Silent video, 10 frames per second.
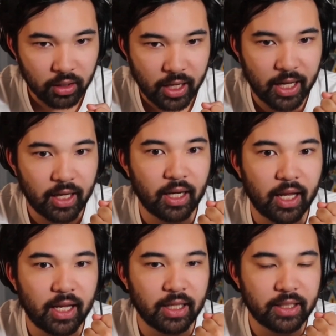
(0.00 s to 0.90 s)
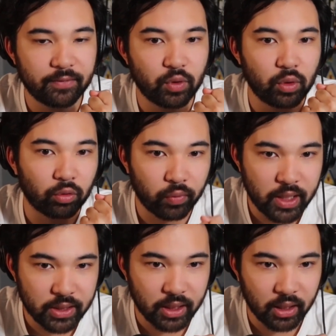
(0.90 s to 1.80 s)
And it gives you a
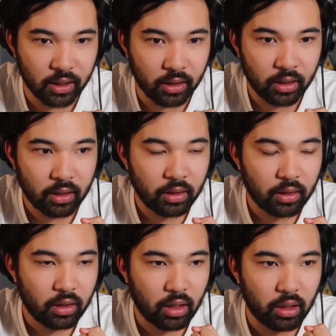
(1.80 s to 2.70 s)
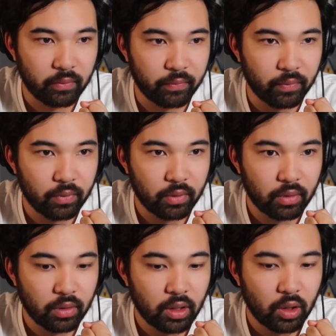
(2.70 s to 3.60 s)
reason of
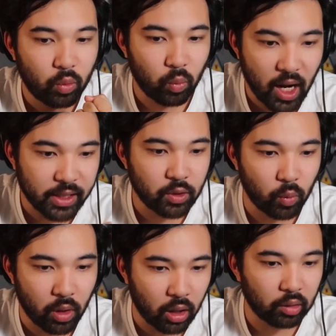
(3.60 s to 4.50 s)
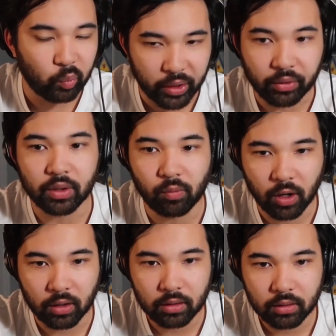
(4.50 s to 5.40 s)
why you are where you
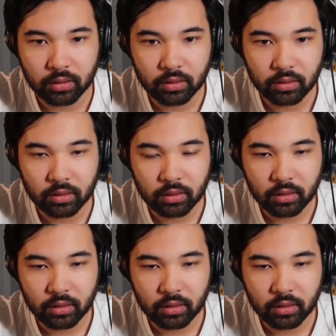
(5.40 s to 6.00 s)
are. Right.